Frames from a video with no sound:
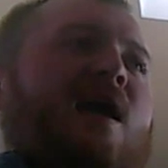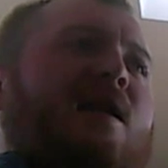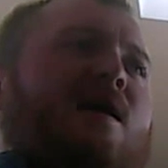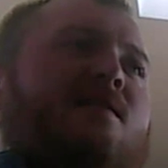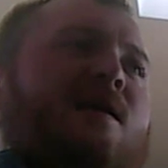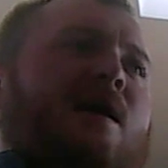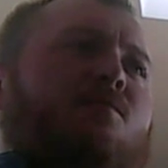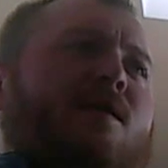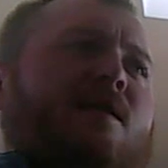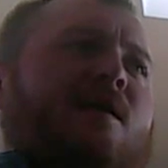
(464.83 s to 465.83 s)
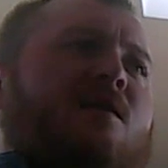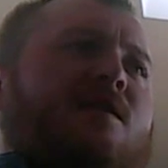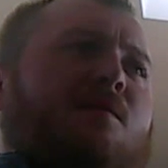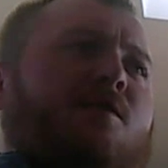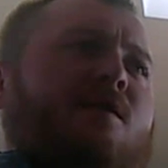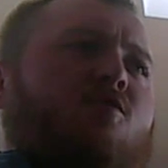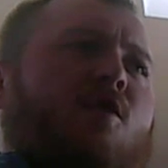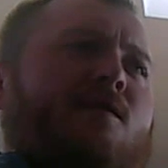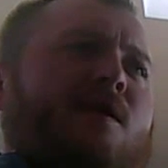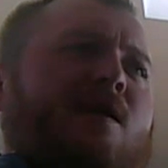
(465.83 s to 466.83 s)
At a time when the Dallas Cowboys are growing